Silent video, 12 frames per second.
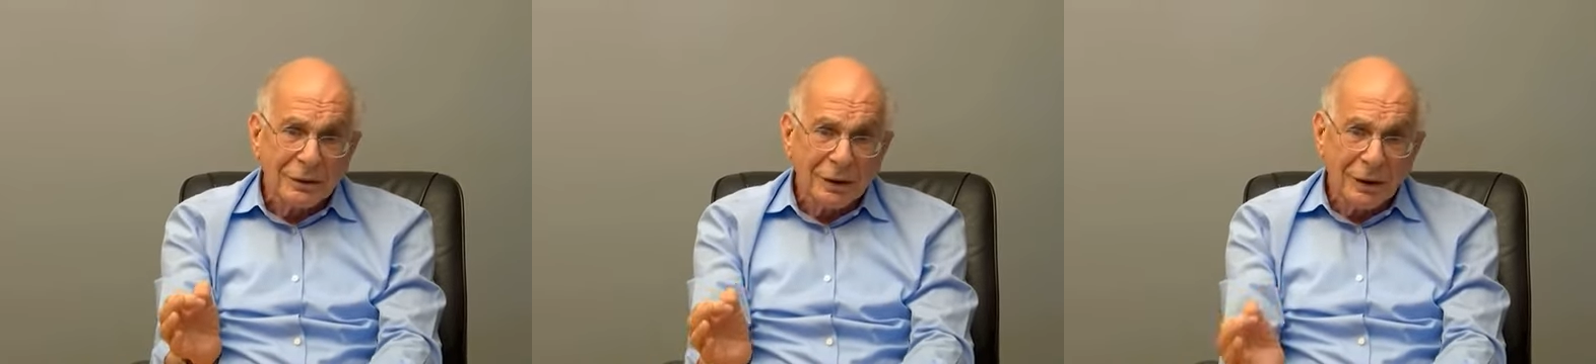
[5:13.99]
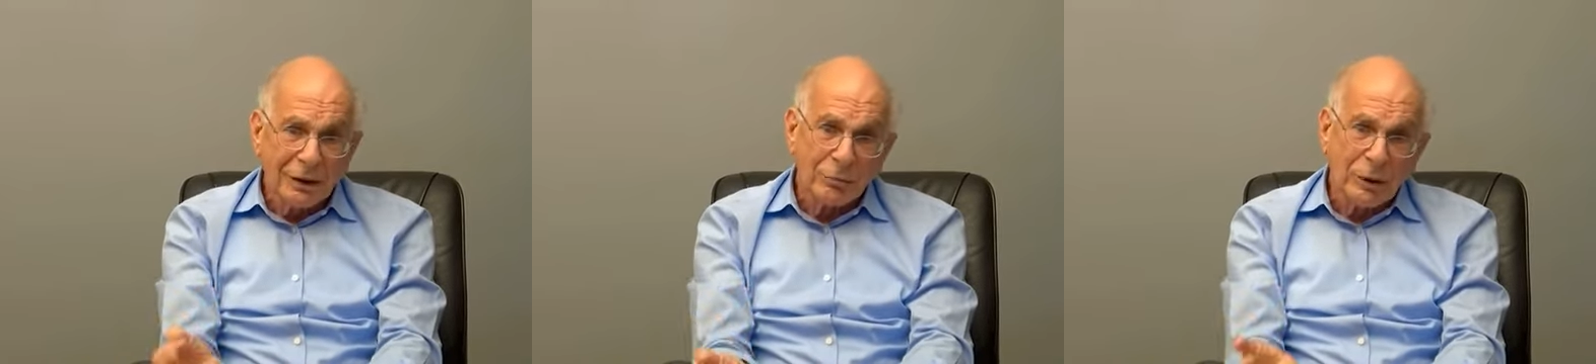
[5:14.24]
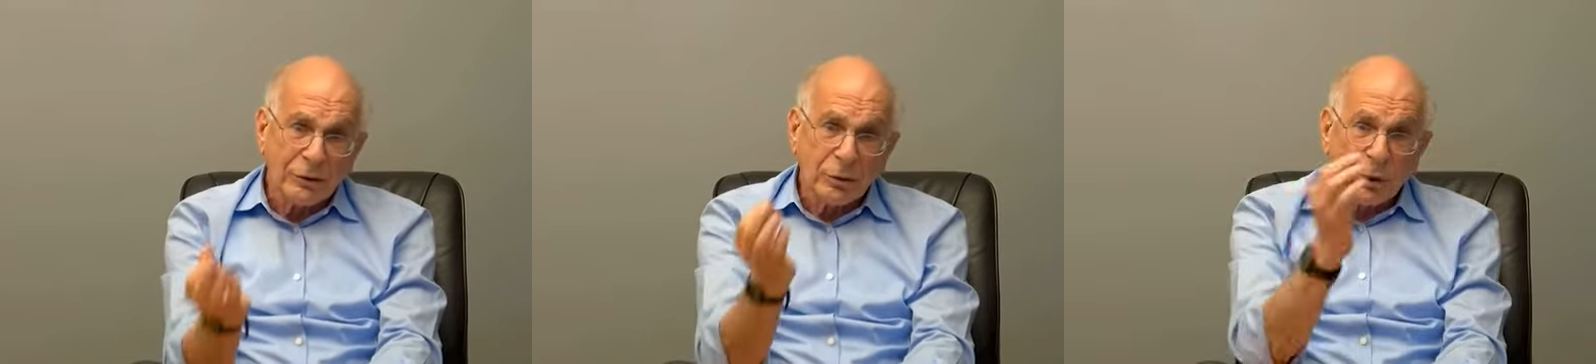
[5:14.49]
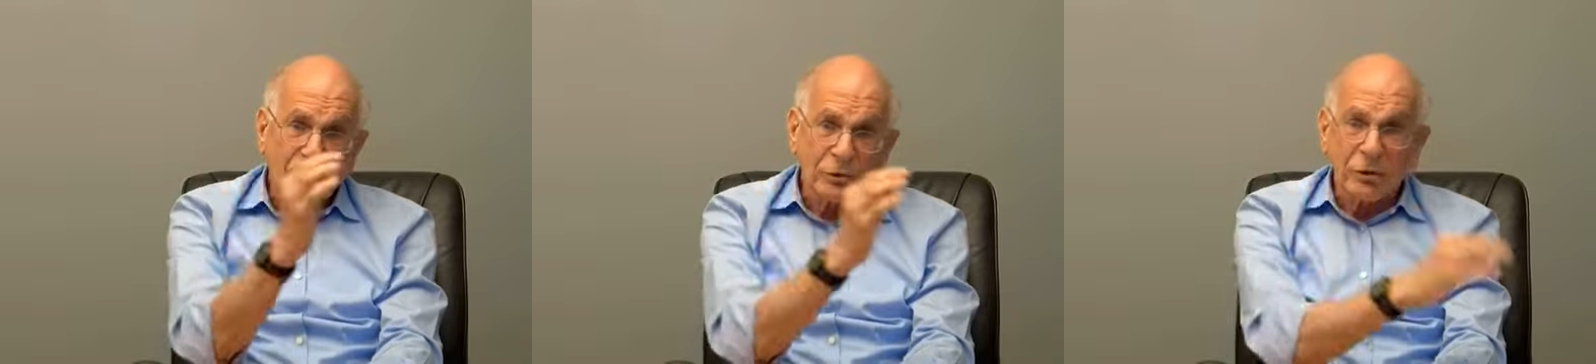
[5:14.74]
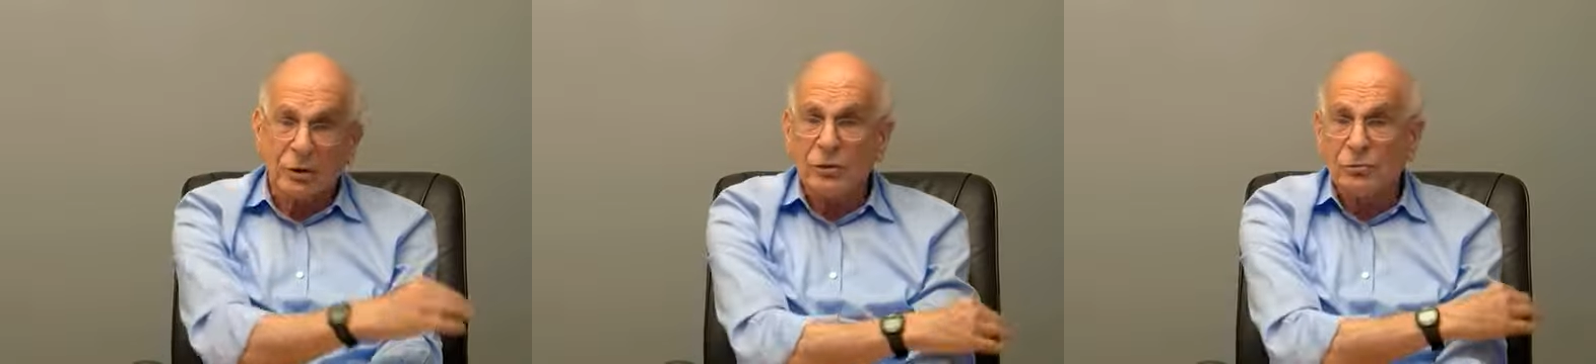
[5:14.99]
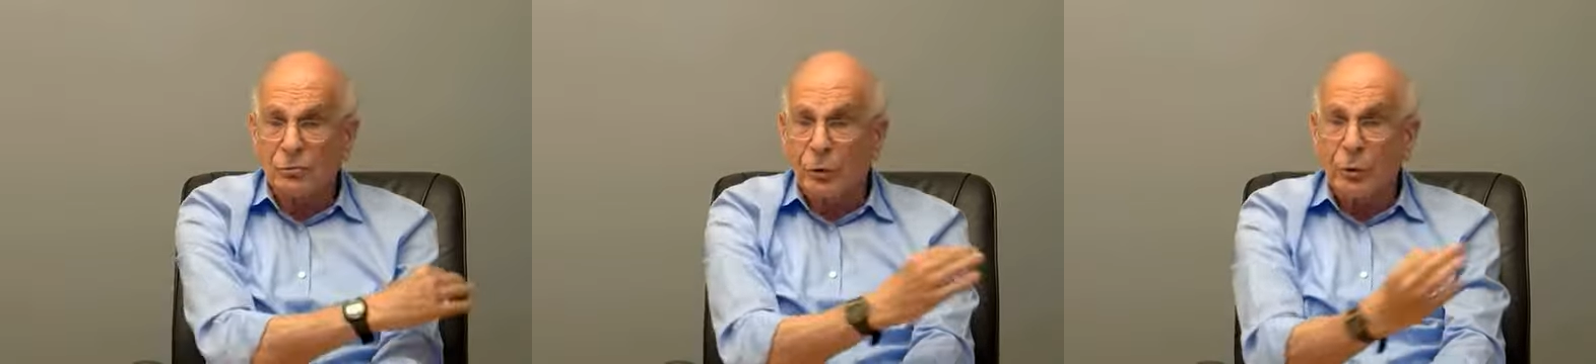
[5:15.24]
and when you want to
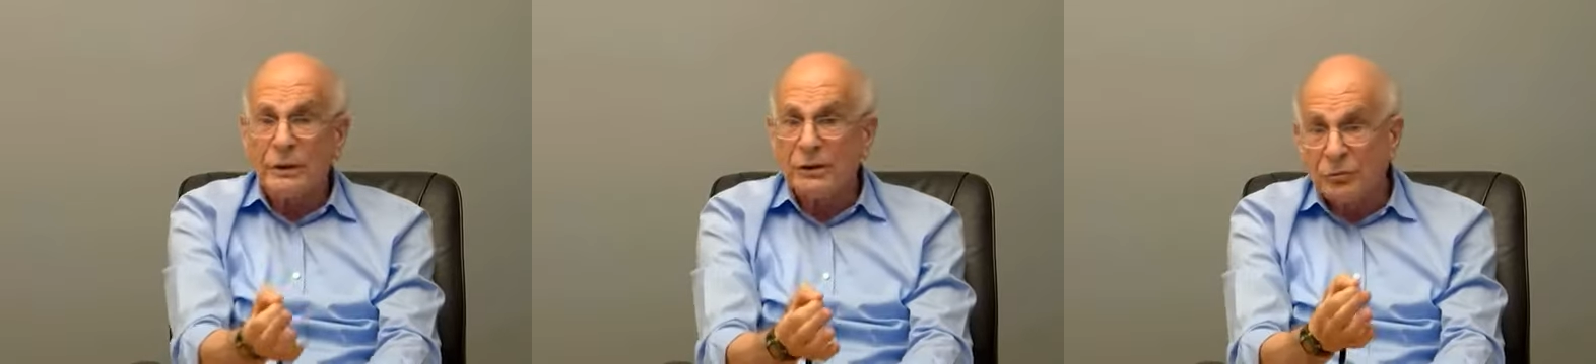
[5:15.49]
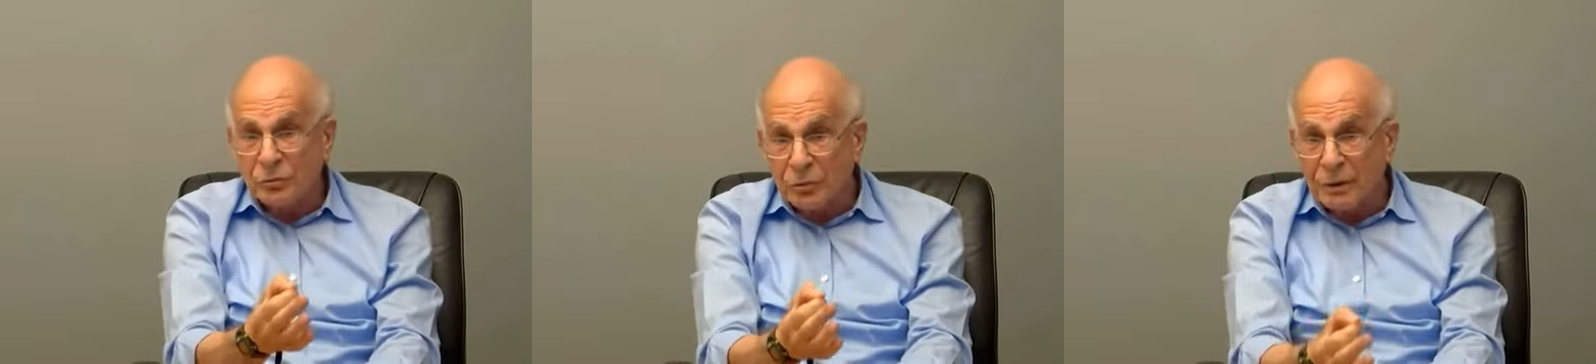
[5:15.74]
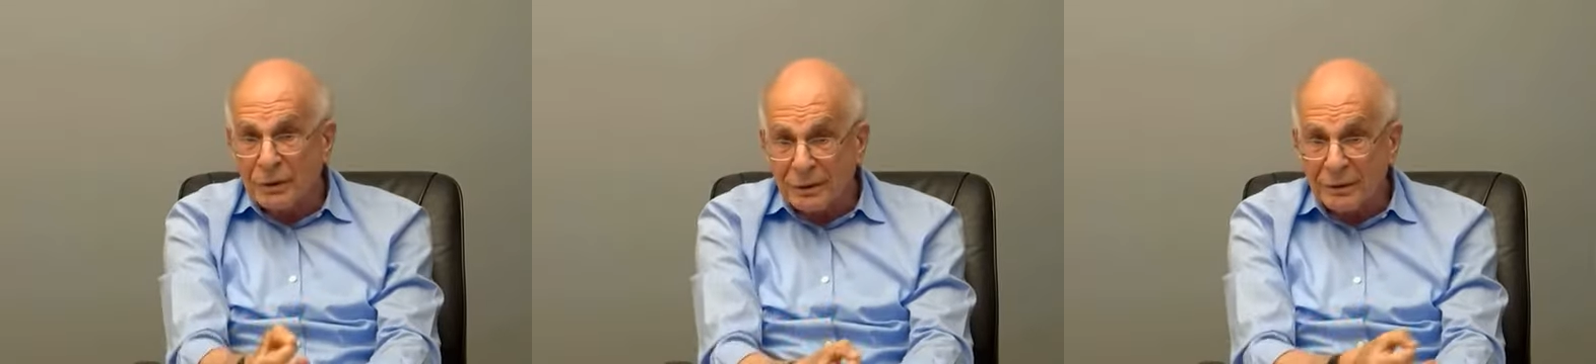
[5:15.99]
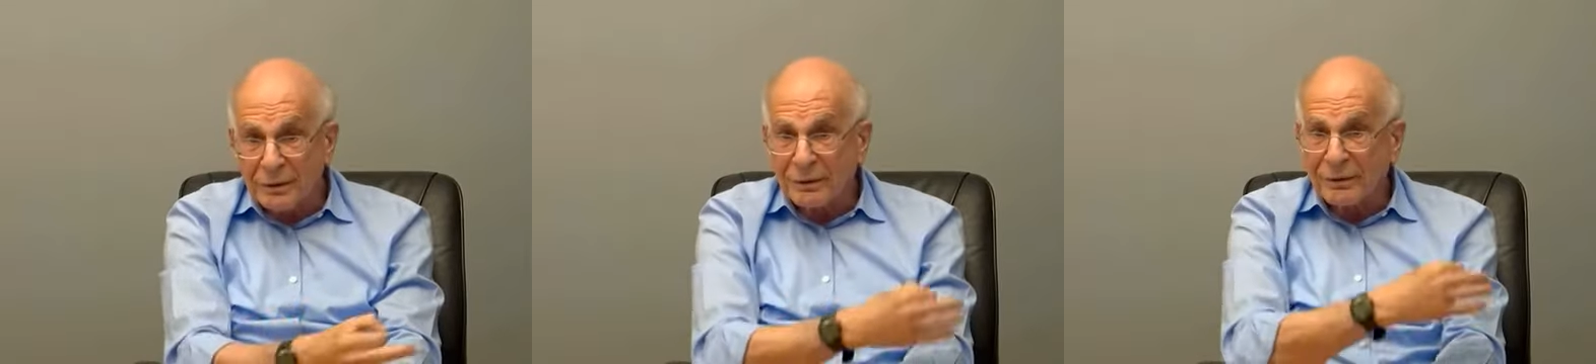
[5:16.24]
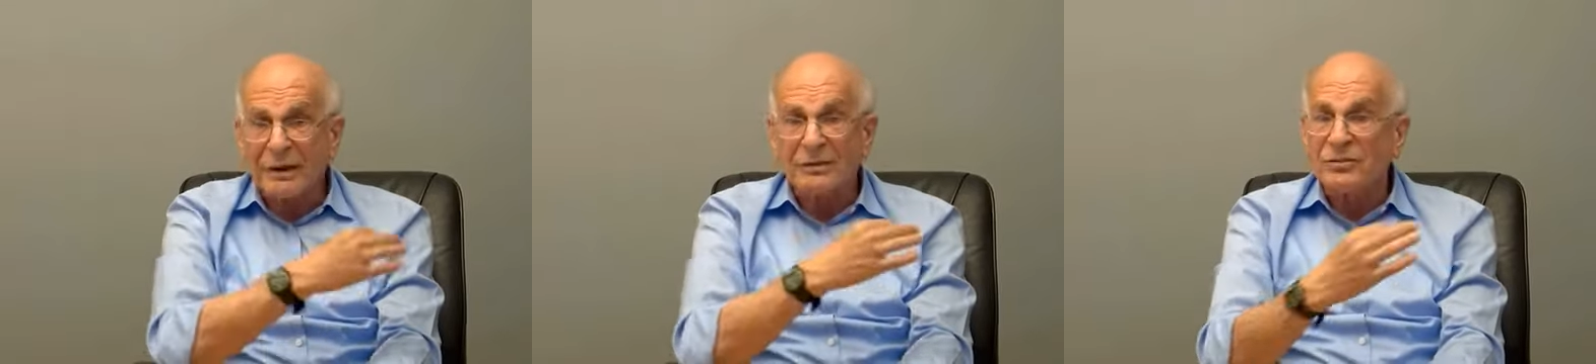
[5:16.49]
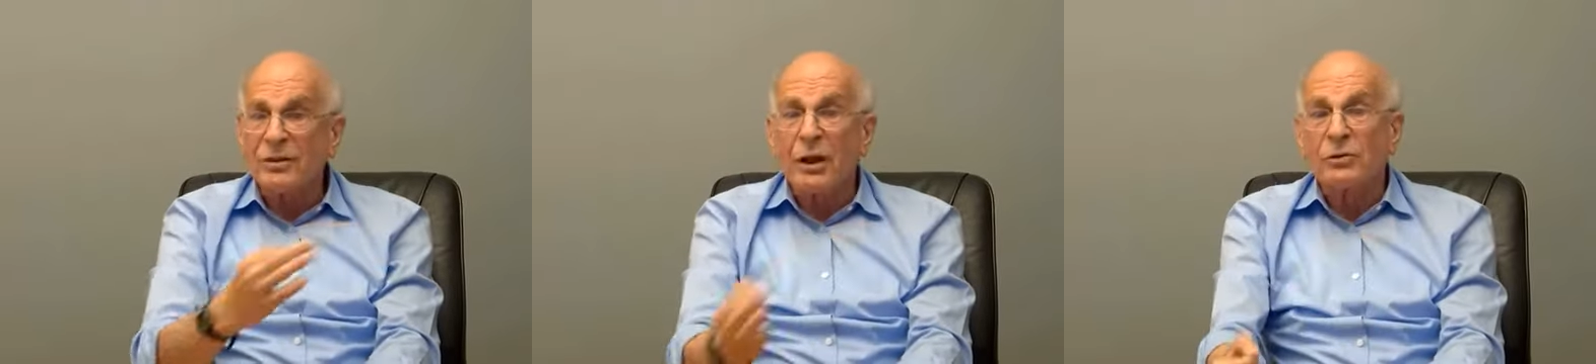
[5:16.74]
control intuition,
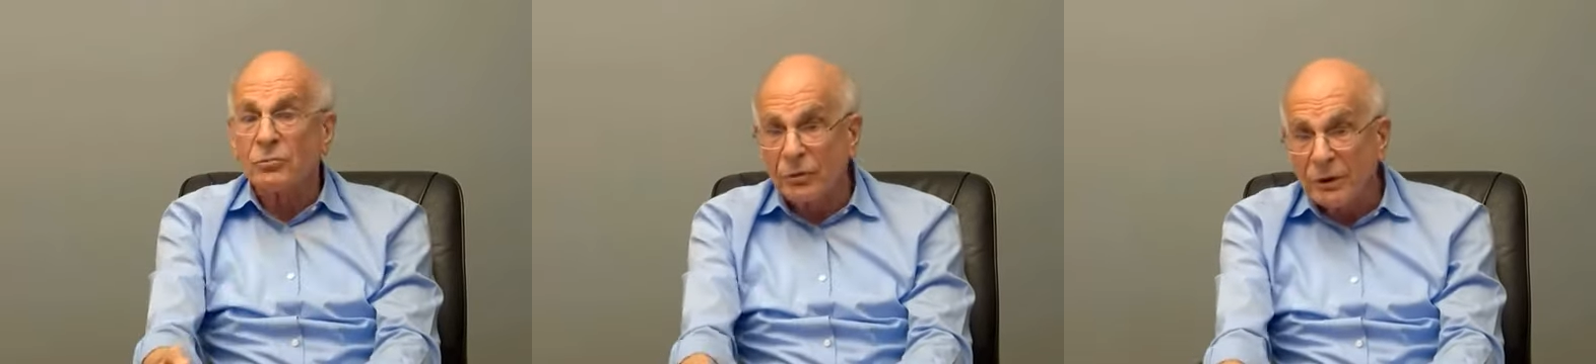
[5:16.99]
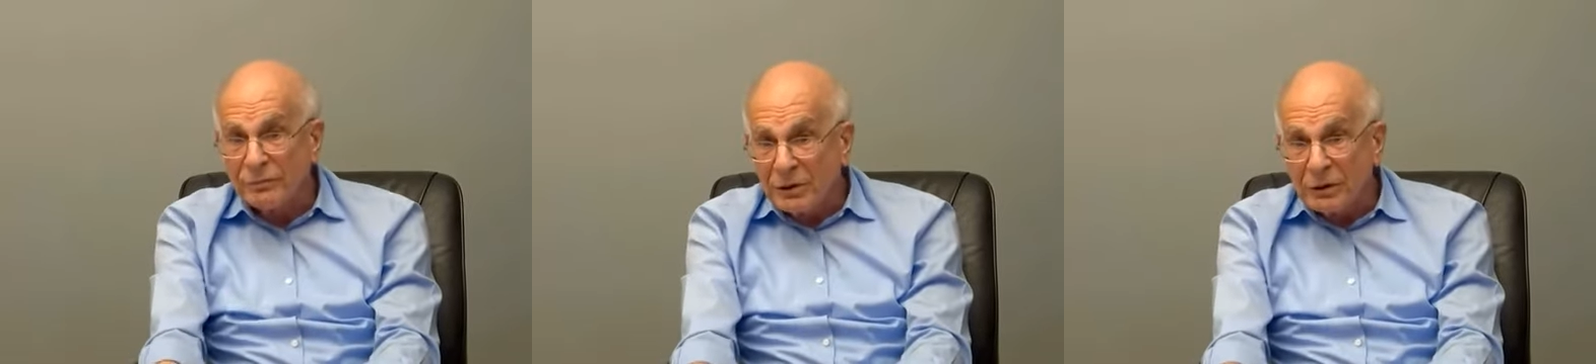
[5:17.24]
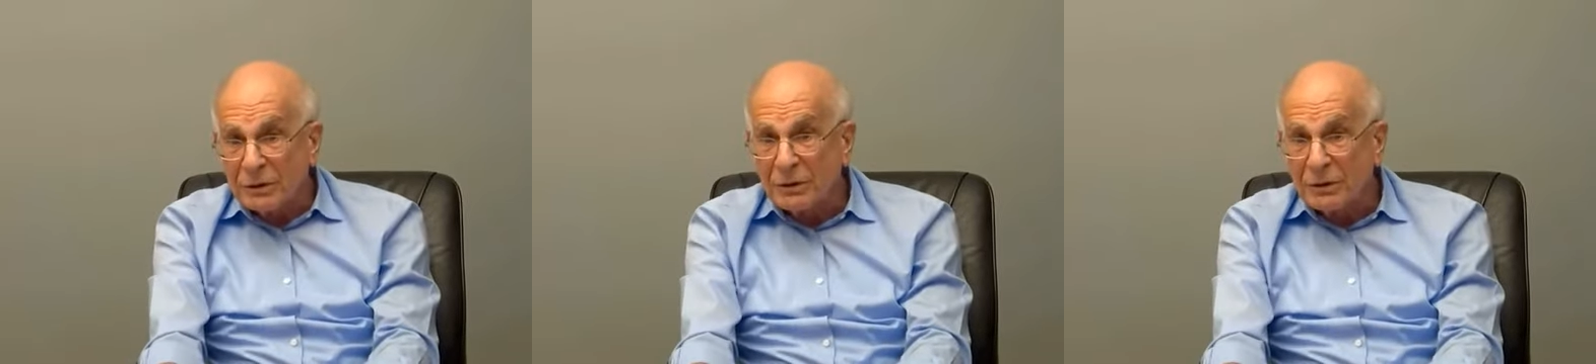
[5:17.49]
that's not trivial.